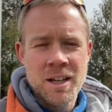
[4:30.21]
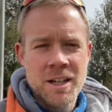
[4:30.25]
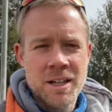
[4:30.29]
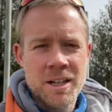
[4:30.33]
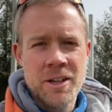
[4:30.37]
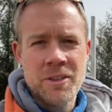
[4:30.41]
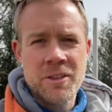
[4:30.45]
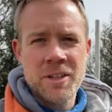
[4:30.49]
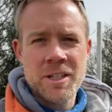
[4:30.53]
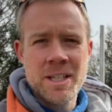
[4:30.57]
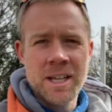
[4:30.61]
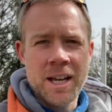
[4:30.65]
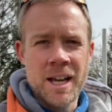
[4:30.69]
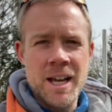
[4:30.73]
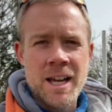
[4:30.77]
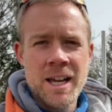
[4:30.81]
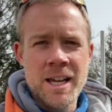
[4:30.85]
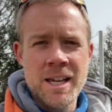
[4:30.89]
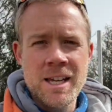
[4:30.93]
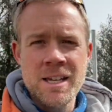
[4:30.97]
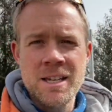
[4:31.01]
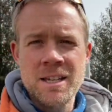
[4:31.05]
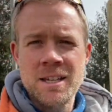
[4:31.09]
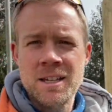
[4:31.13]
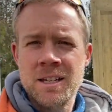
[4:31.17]
Another
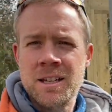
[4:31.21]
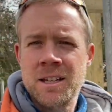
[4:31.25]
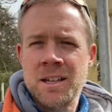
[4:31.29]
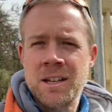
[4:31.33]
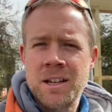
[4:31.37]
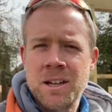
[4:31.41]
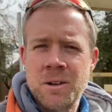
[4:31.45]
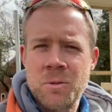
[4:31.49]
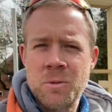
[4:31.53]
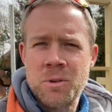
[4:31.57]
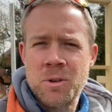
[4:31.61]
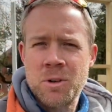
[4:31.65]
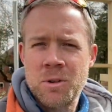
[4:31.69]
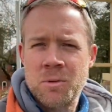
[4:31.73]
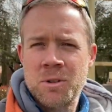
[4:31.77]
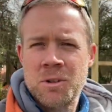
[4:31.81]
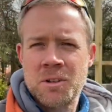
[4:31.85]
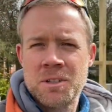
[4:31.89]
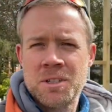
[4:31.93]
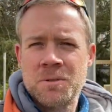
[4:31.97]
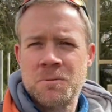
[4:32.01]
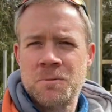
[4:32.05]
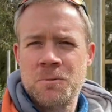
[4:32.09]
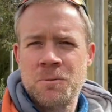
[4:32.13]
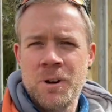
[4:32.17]
day.
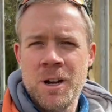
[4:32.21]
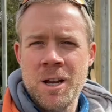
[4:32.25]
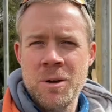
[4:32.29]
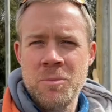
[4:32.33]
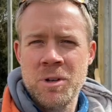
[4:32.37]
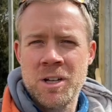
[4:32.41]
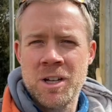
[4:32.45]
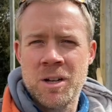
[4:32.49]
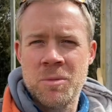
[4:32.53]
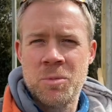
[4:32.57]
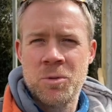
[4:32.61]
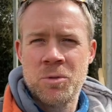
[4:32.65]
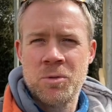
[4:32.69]
Got some framing up